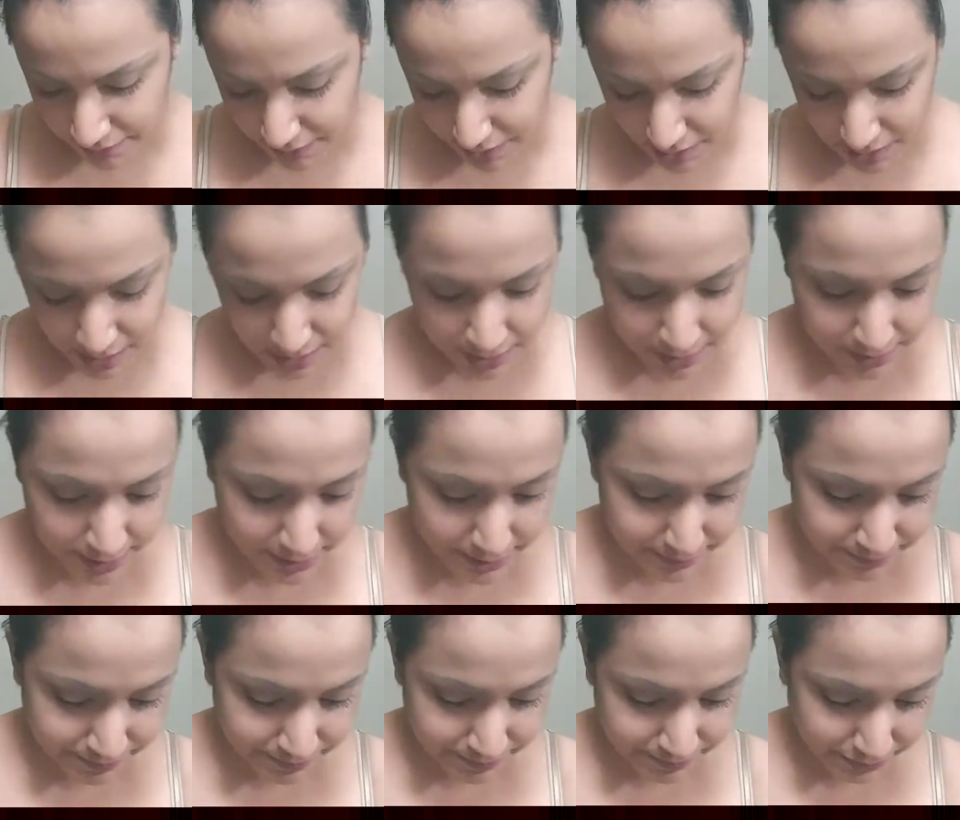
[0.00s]

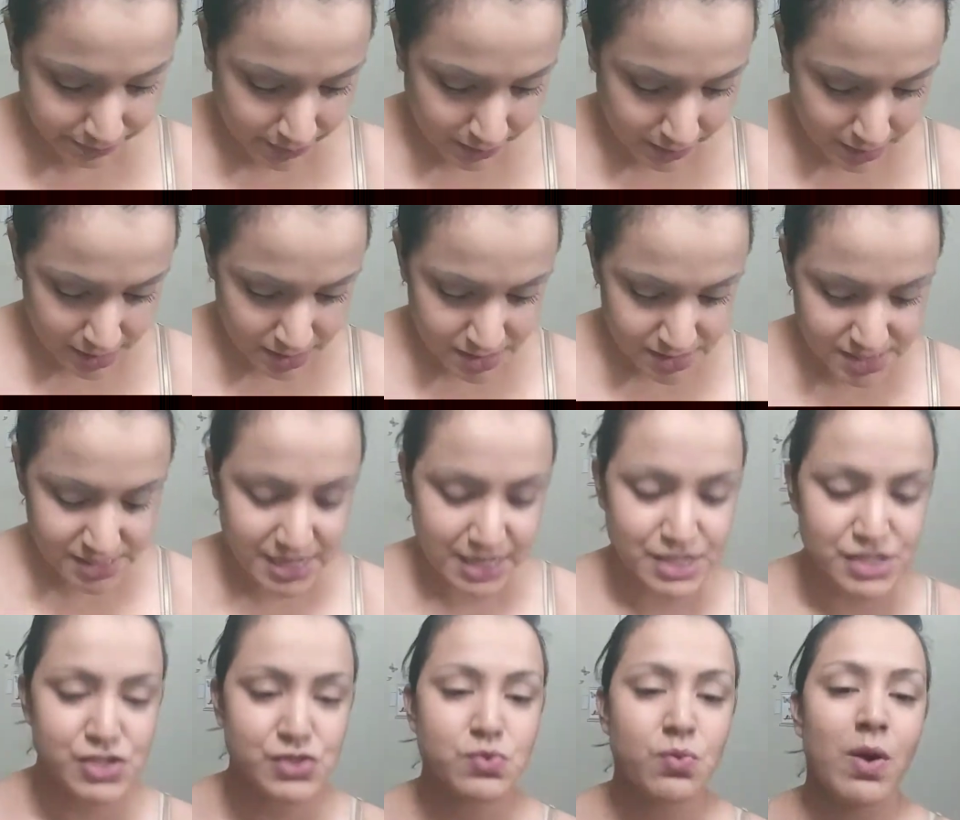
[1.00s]
um,
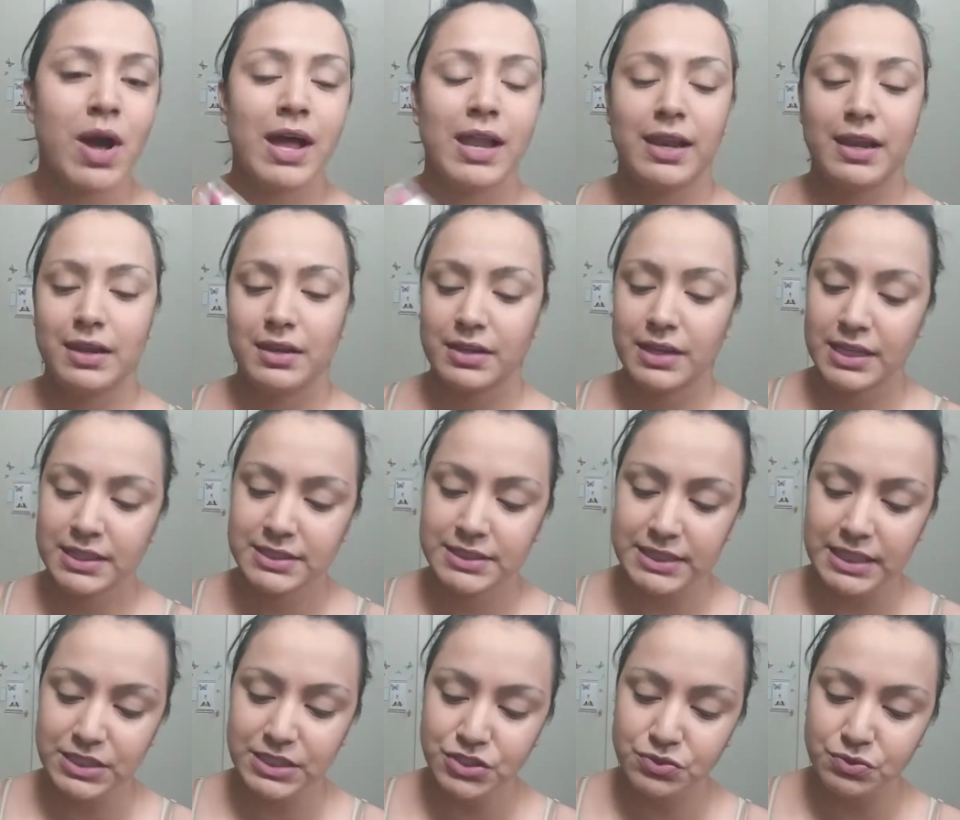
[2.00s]
Sensual, like
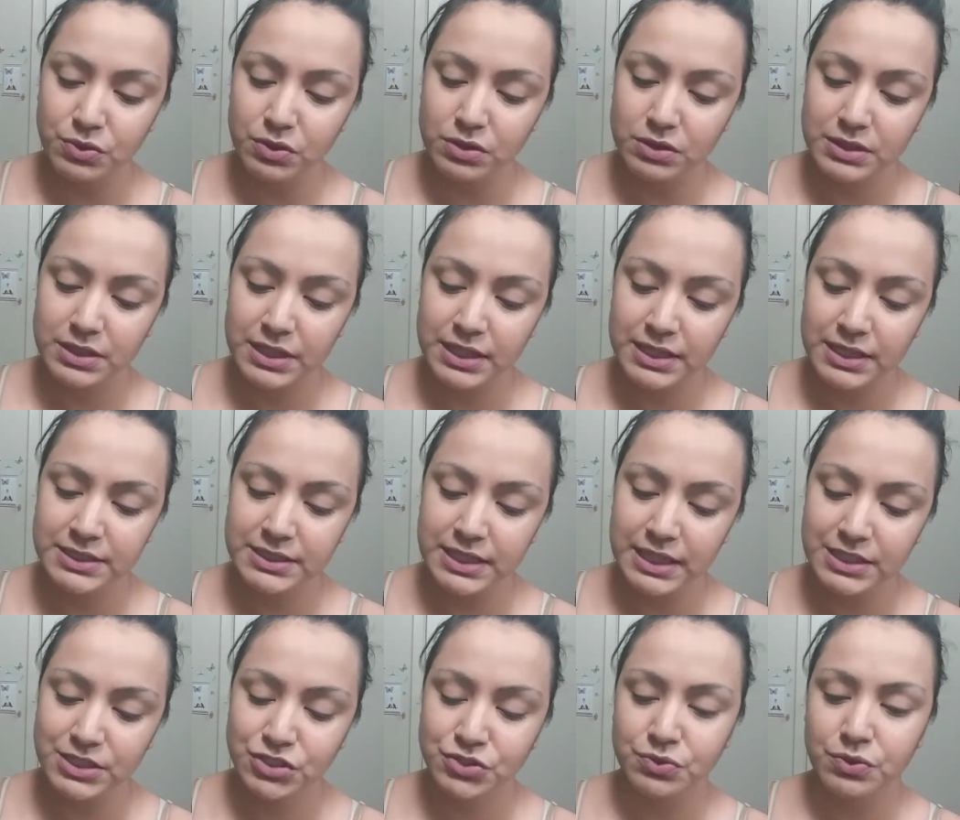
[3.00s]
sensual, like
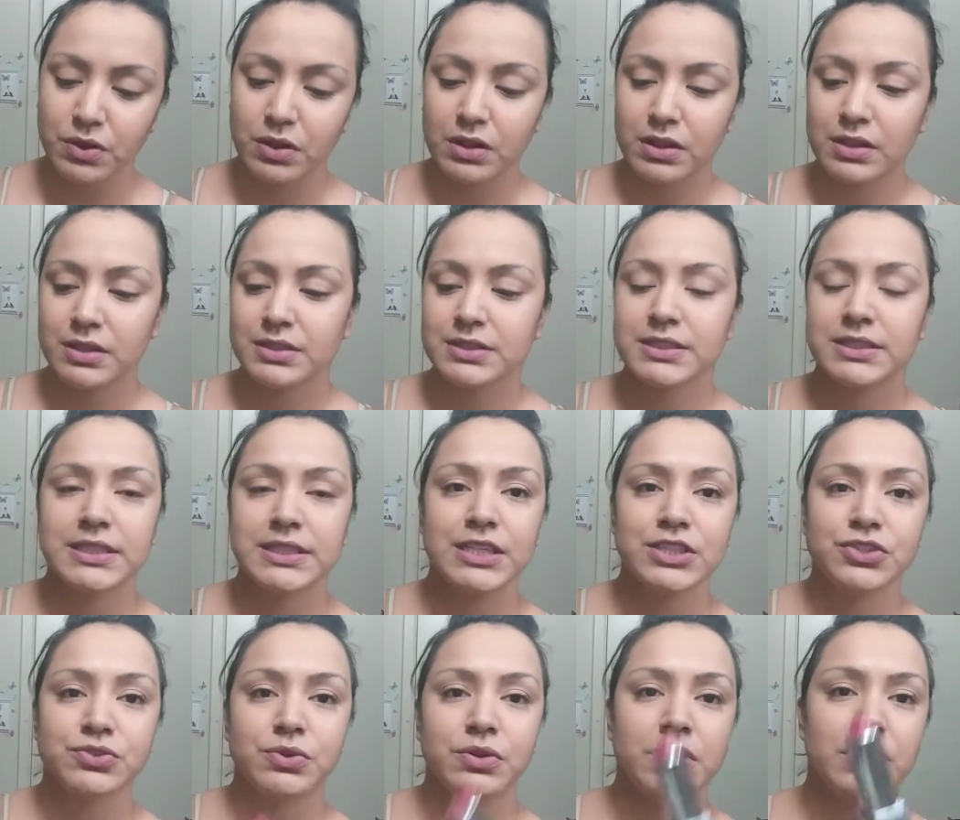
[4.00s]
sensual,
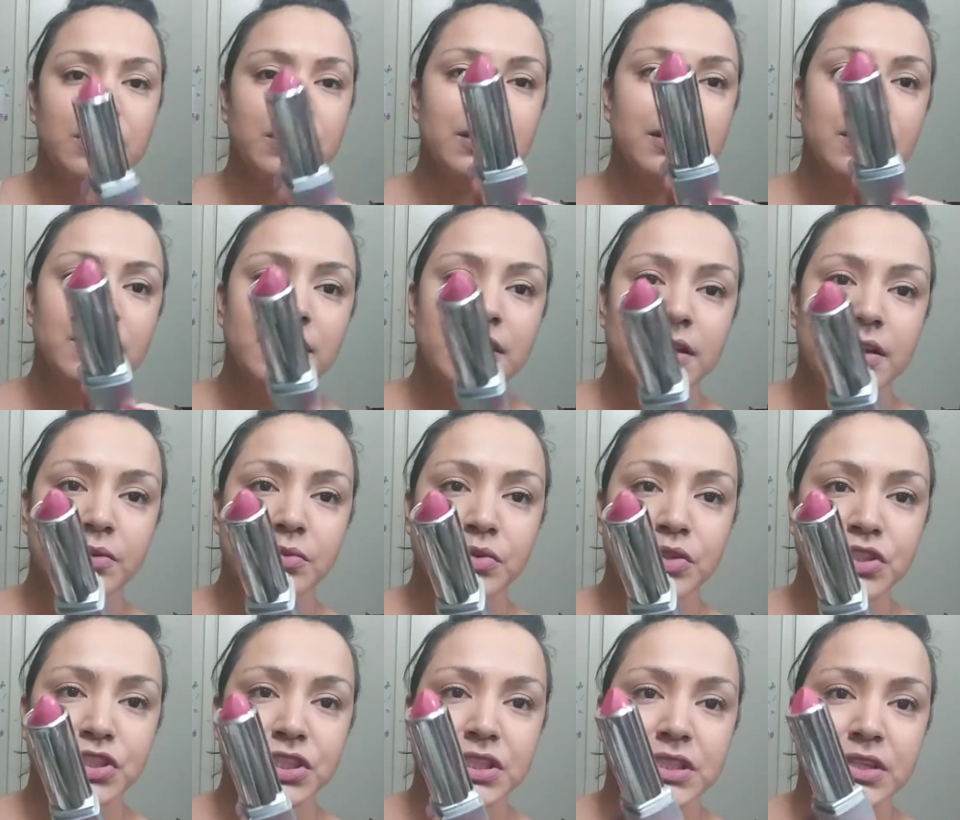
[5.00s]
sensual,
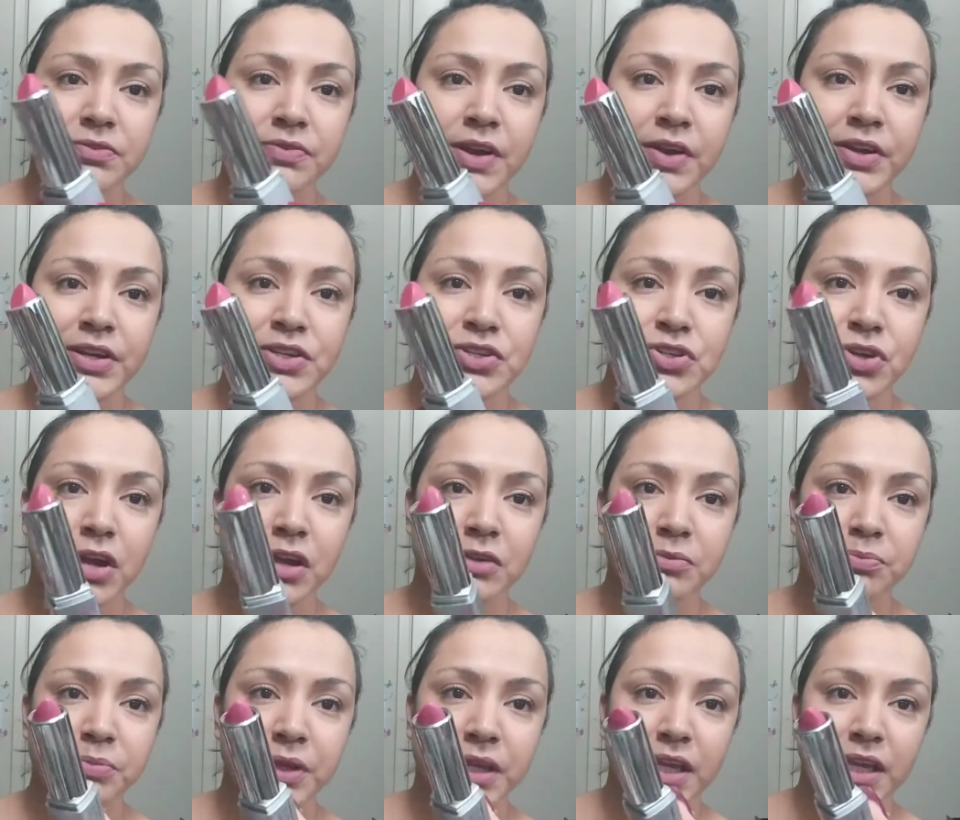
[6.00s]
which is a very
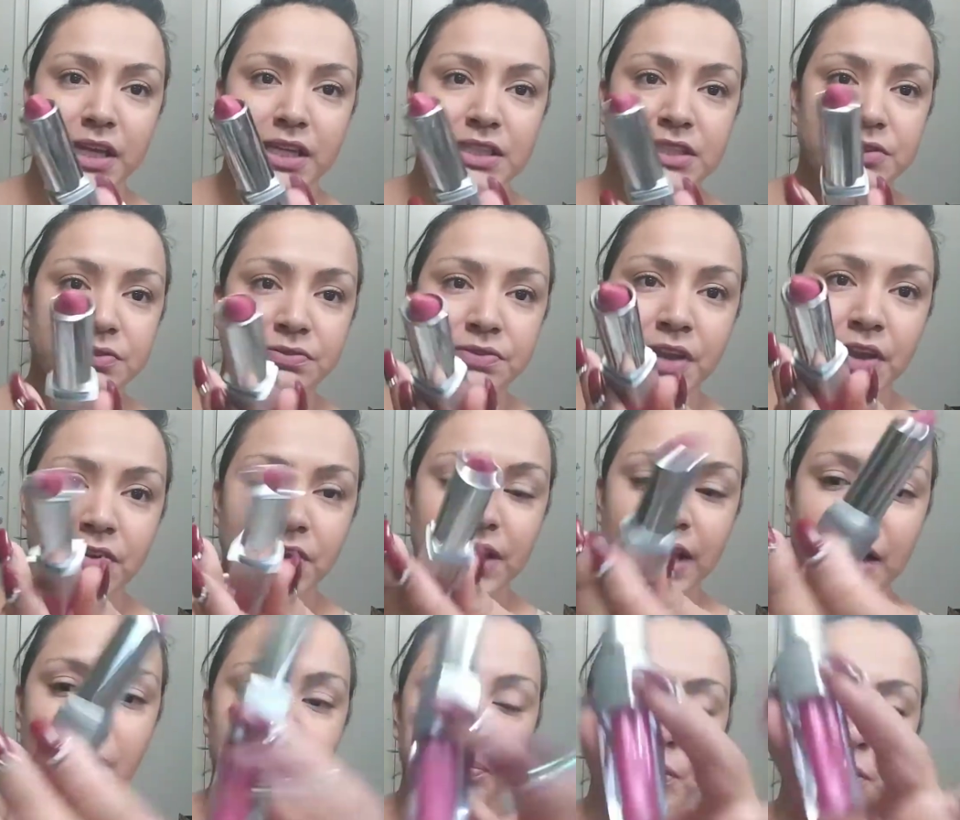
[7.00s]
dark pink. It's very
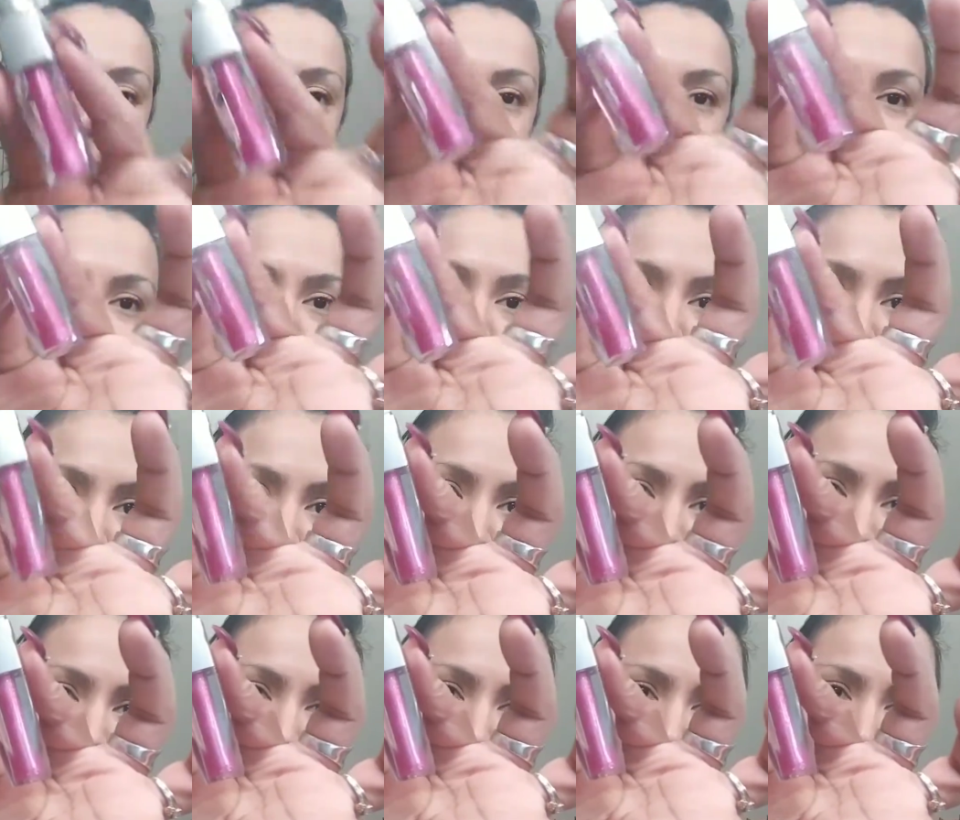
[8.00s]
like a purplish
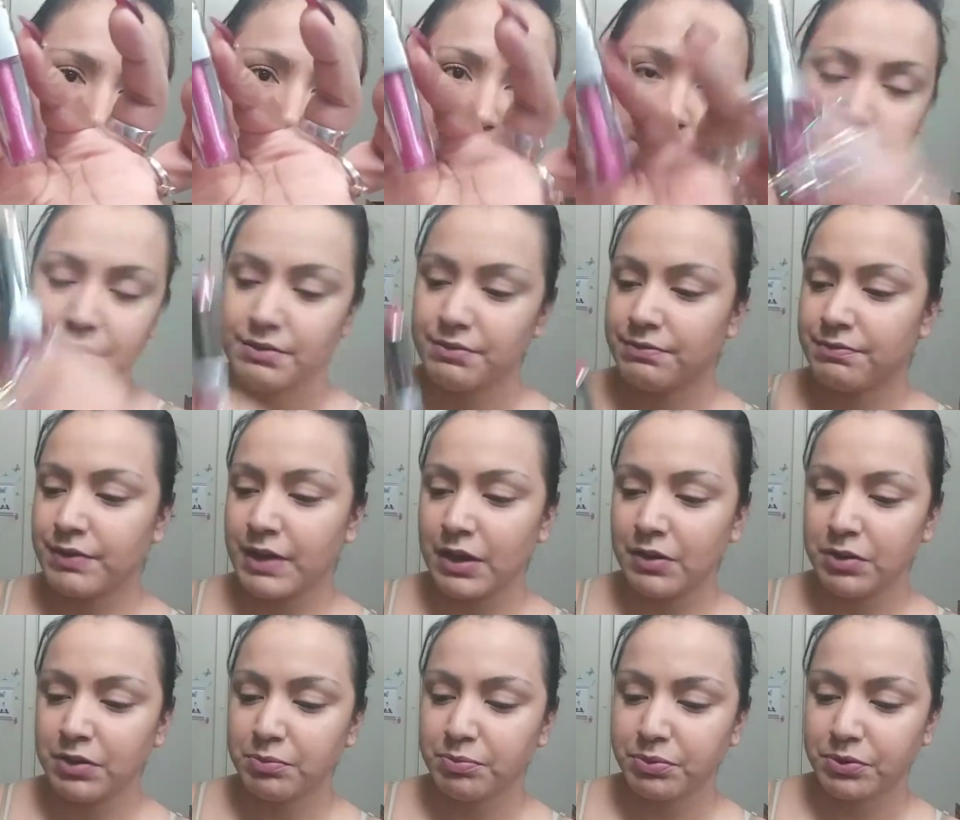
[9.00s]
pink.
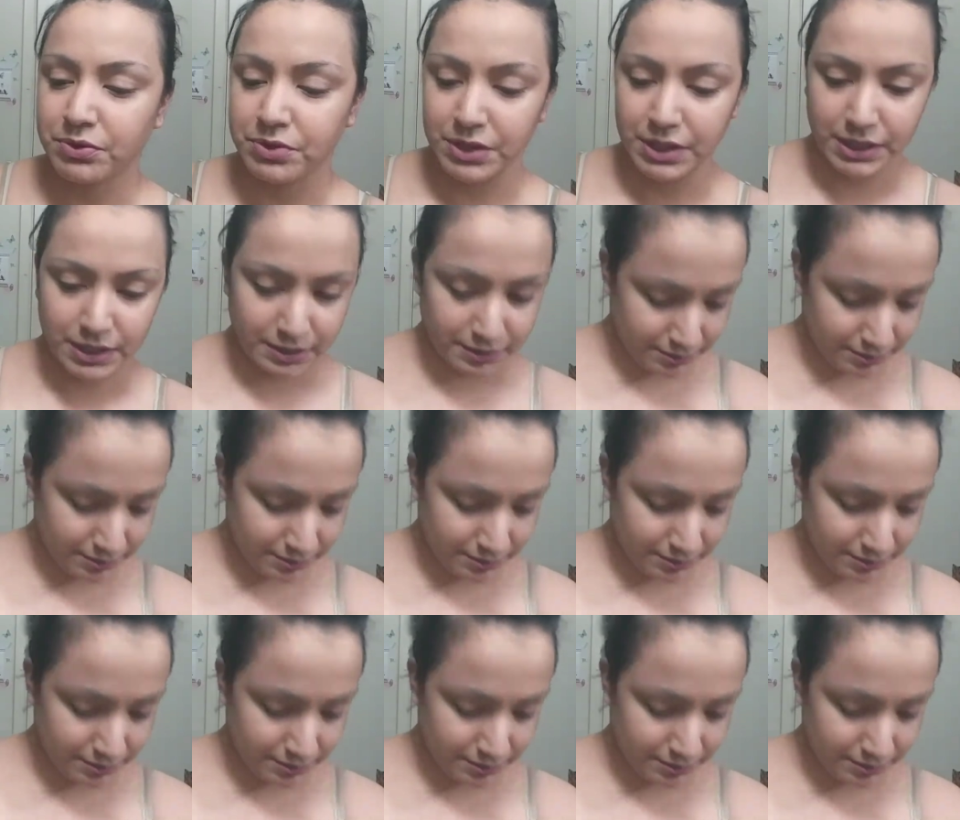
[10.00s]
Very pretty.